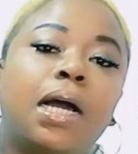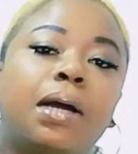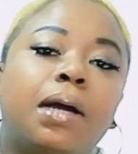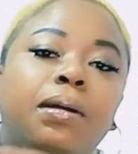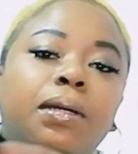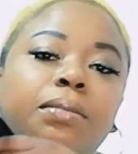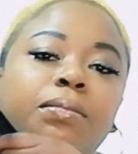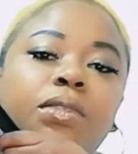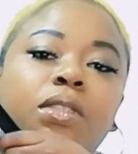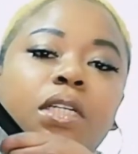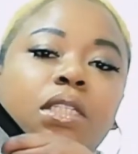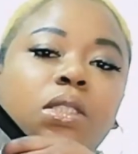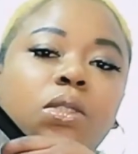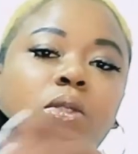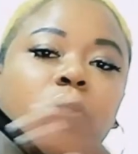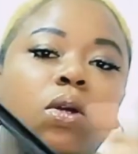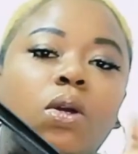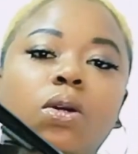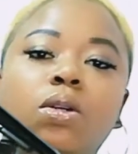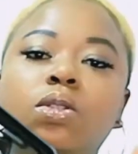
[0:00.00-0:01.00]
I am ready
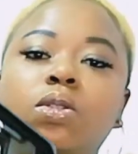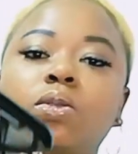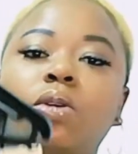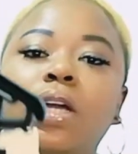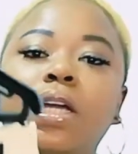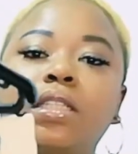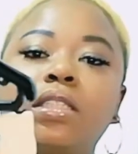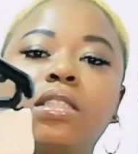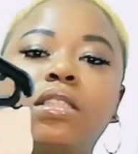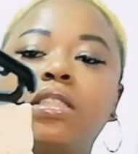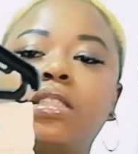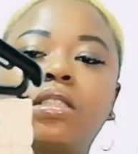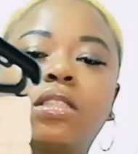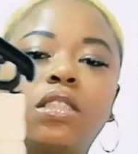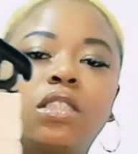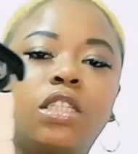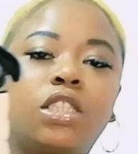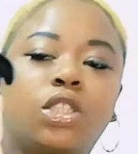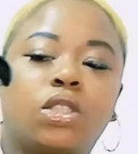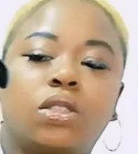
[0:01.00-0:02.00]
to go to any
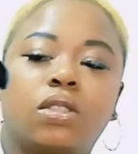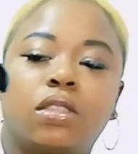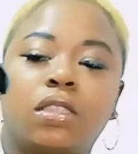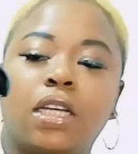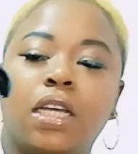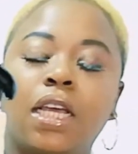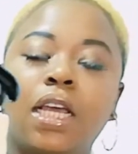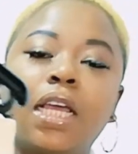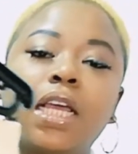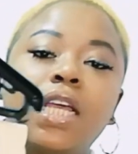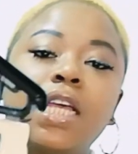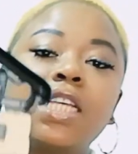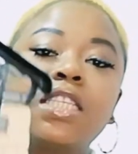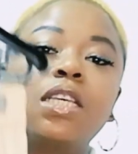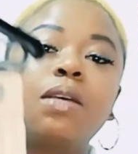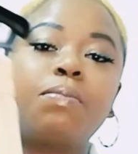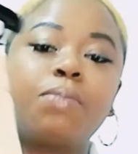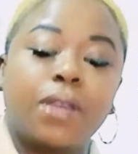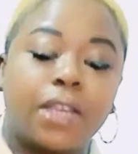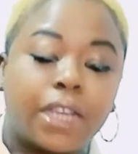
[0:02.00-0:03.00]
destination.
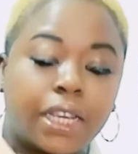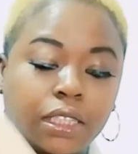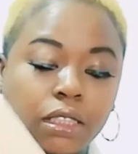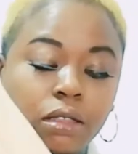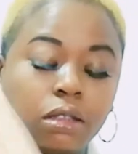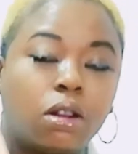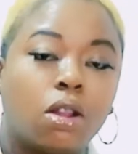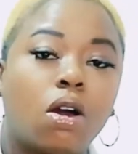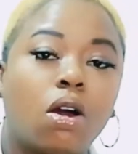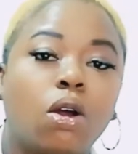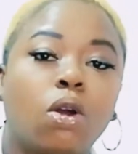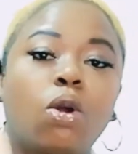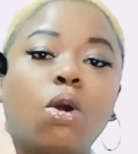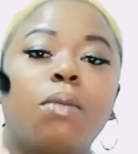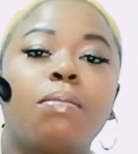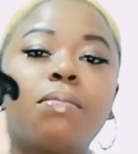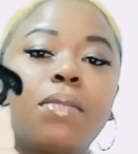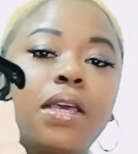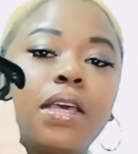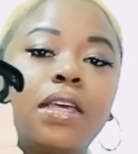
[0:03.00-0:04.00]
It's a bit long
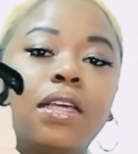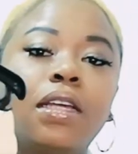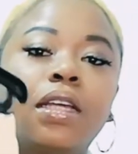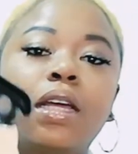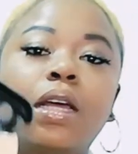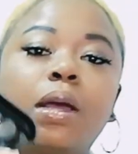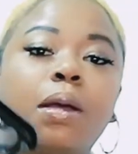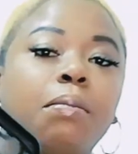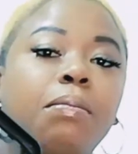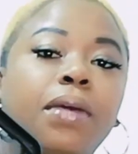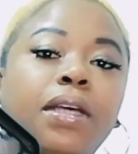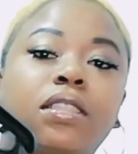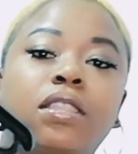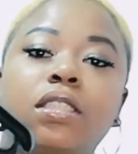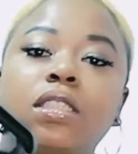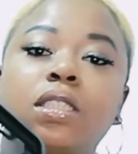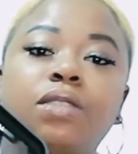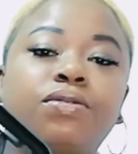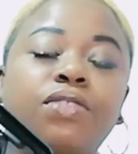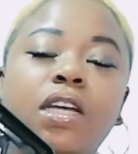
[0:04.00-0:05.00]
on me, but
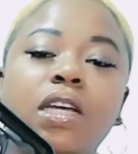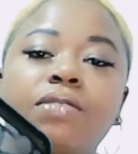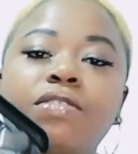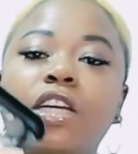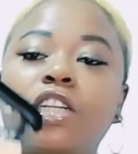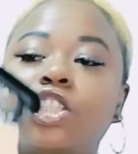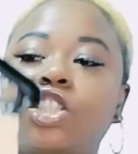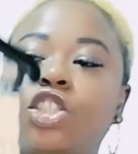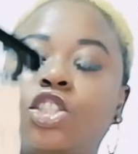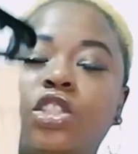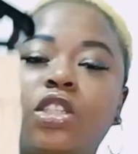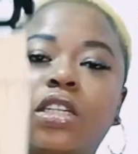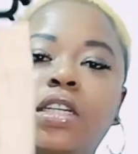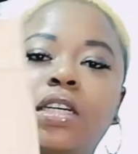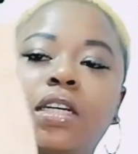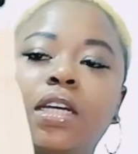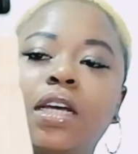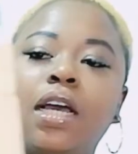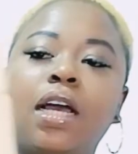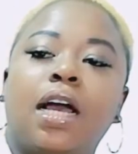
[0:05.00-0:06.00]
it's very, very
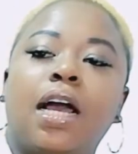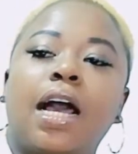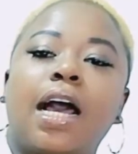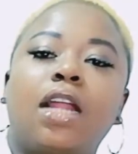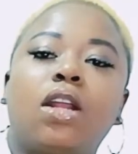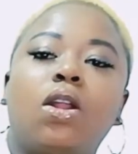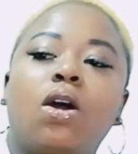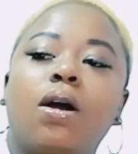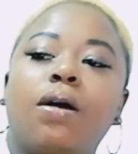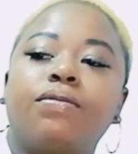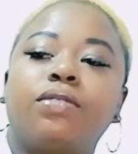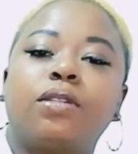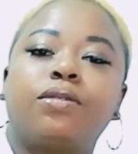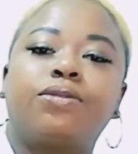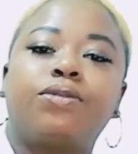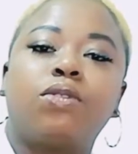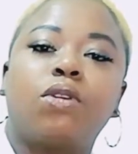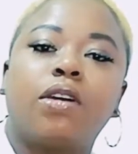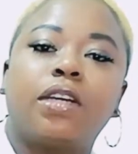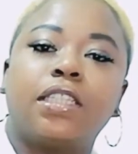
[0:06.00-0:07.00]
chic. I love the
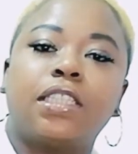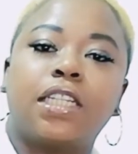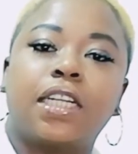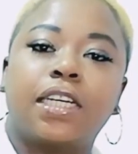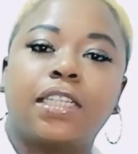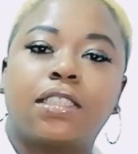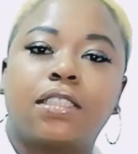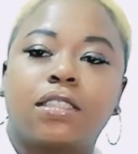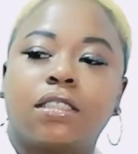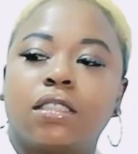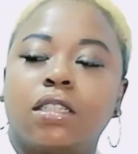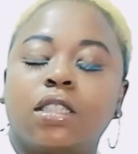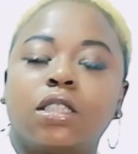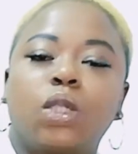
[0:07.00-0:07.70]
flowiness.